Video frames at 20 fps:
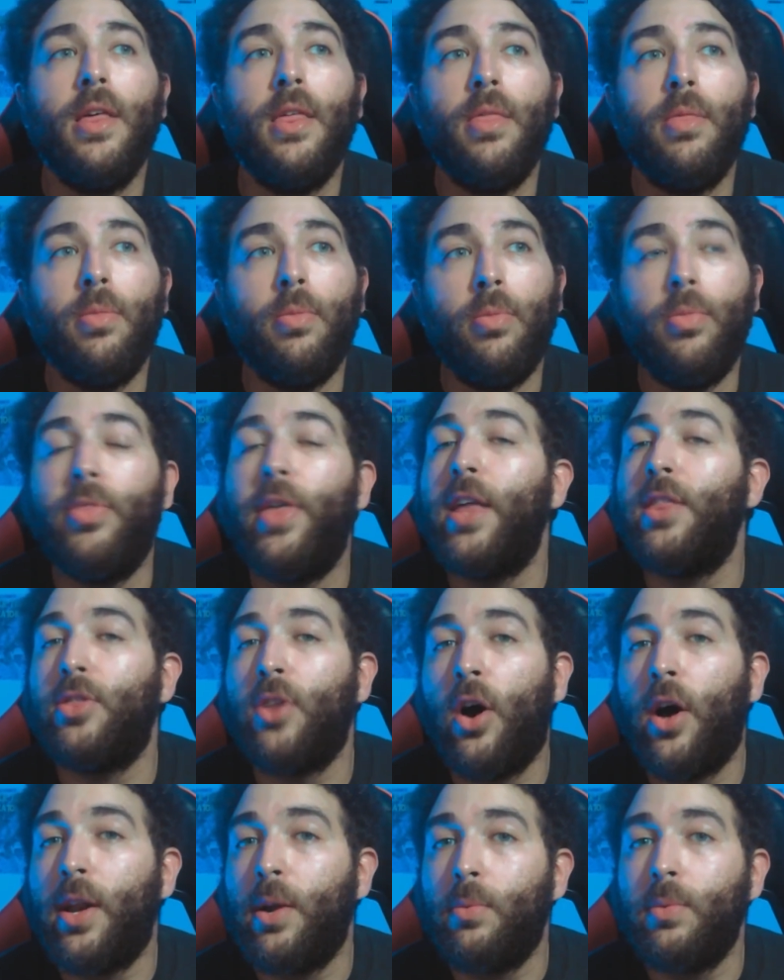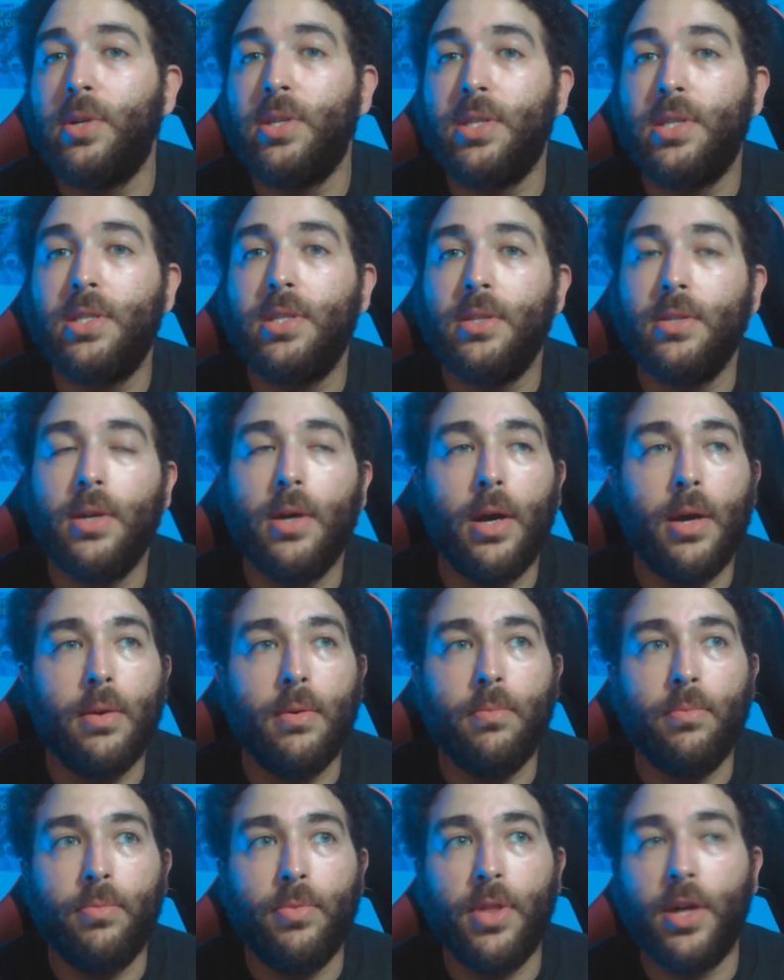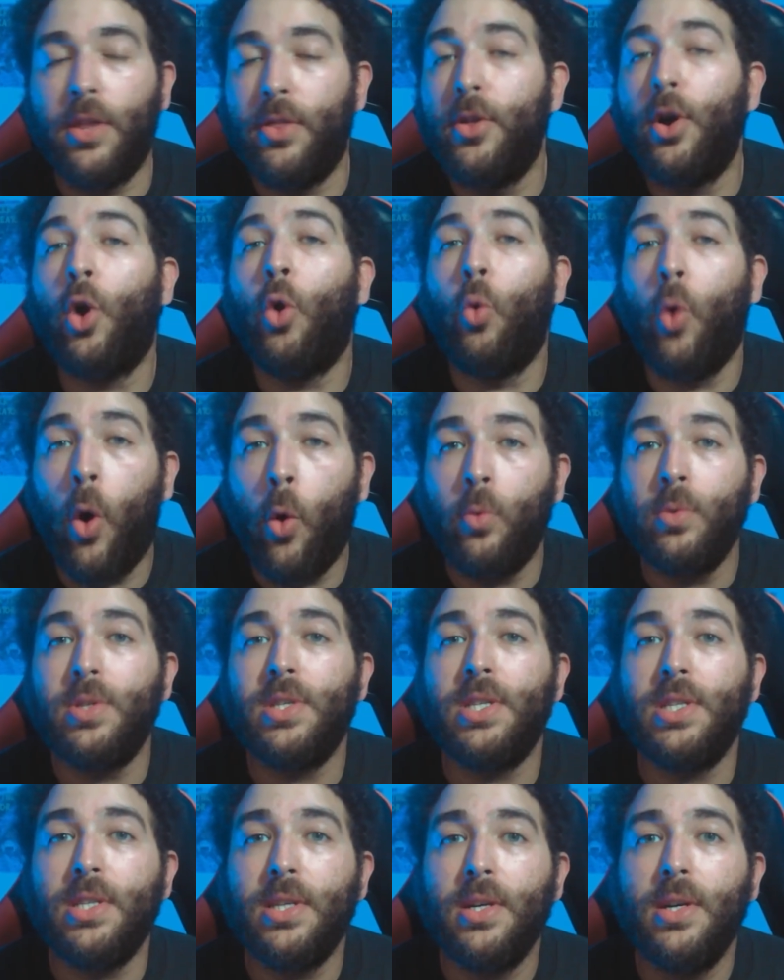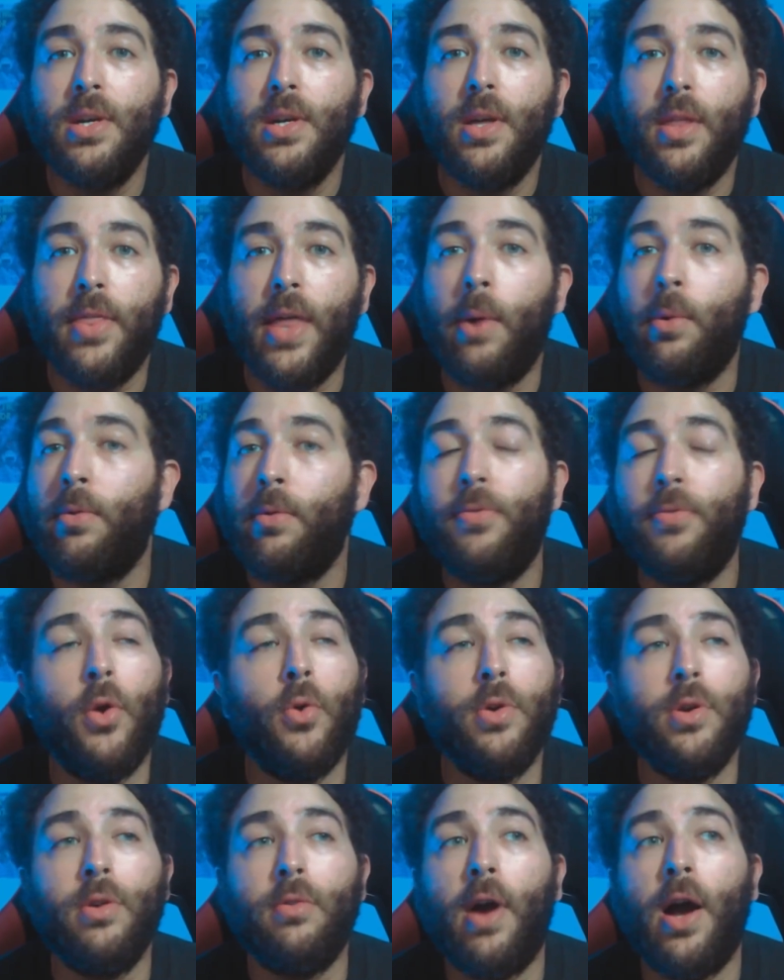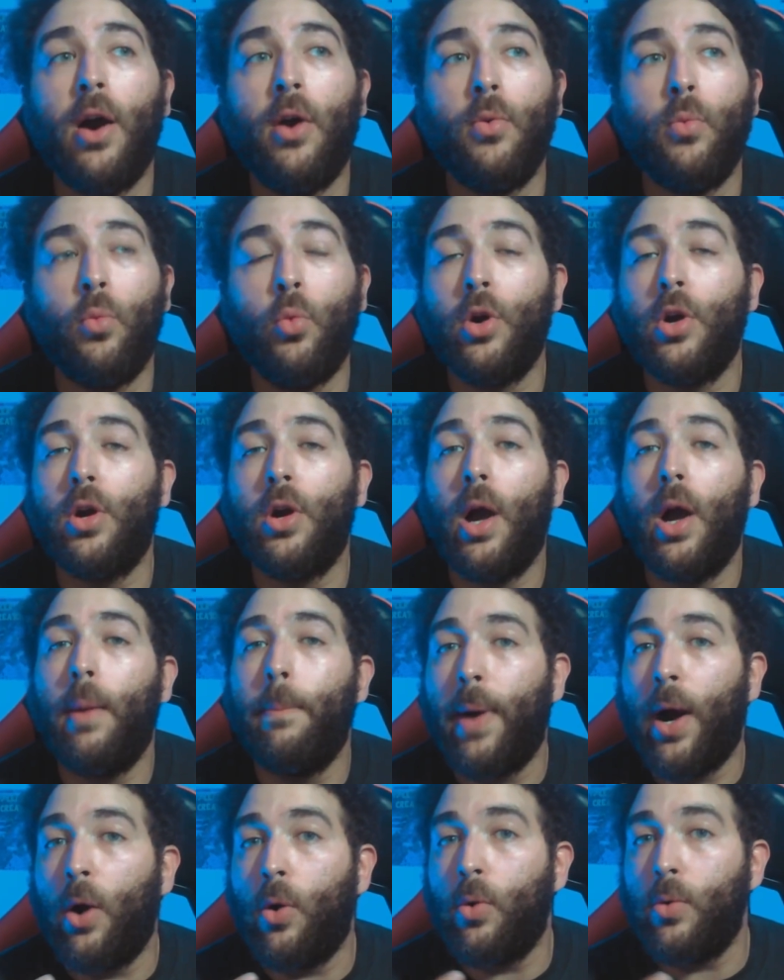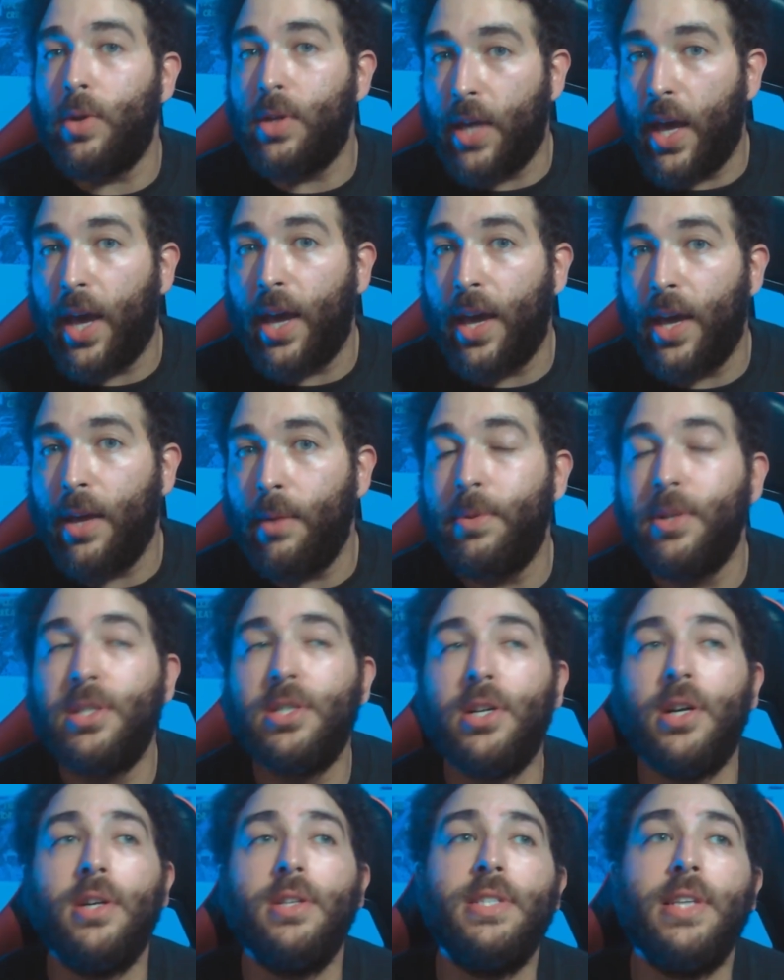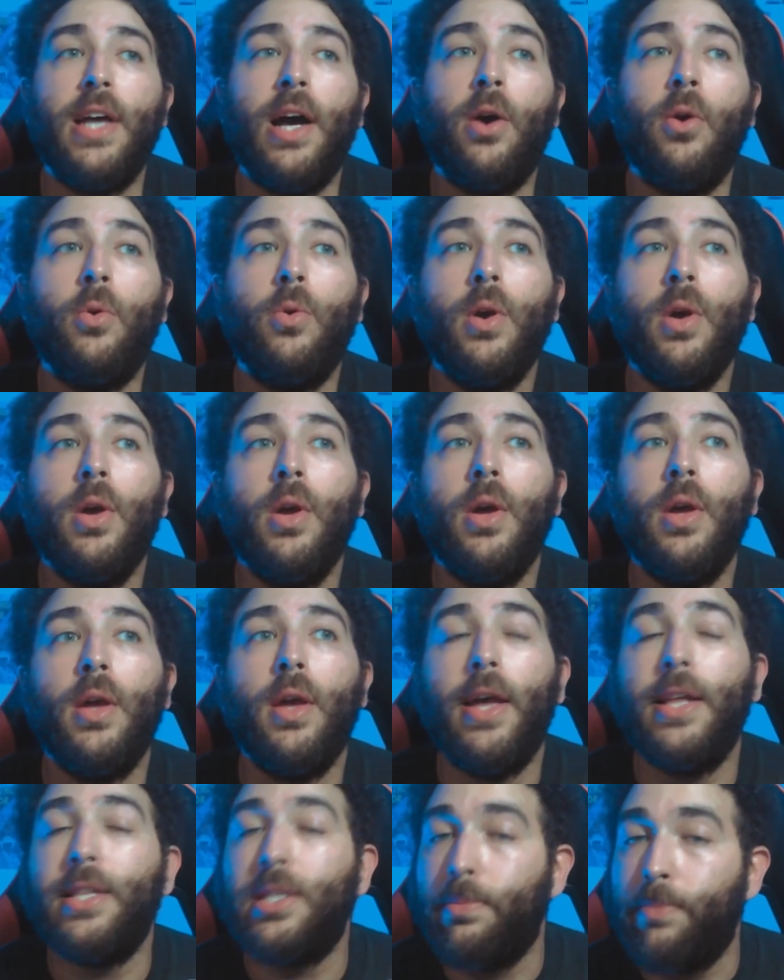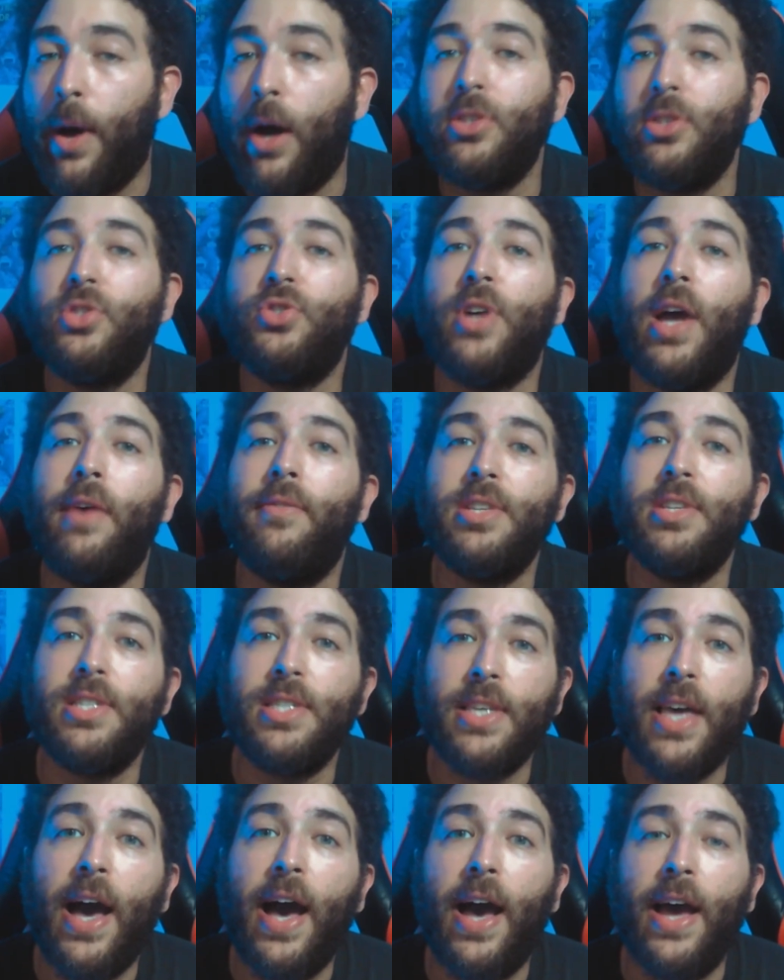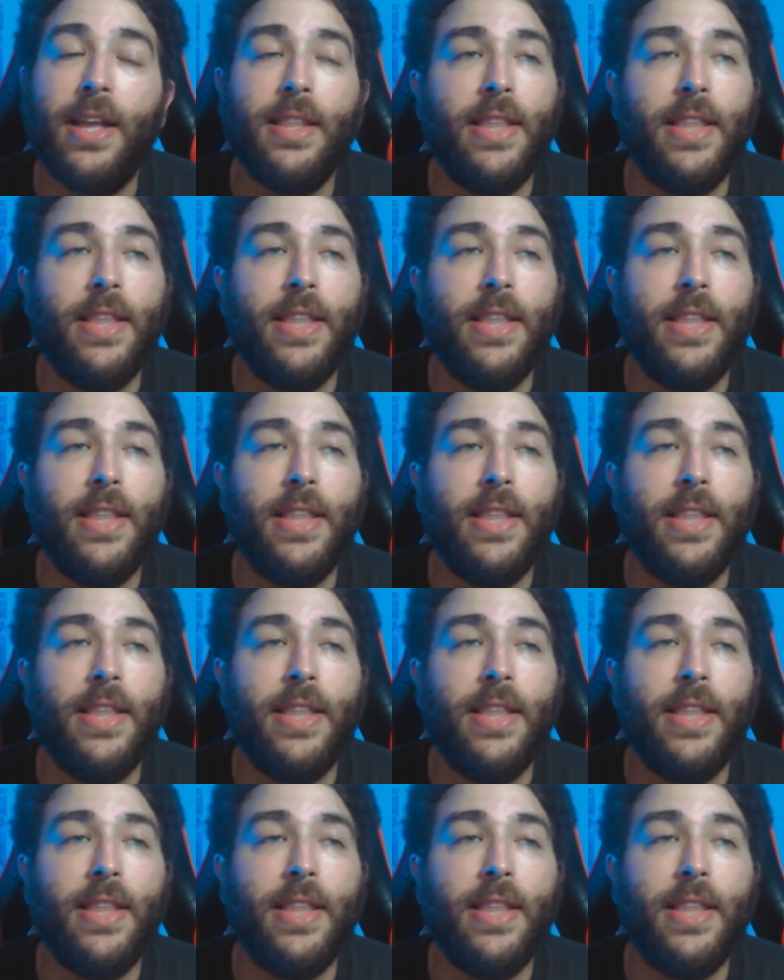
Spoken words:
they thought it was the quotes that were floating around were about Ye, but turns out it's about Travis Scott.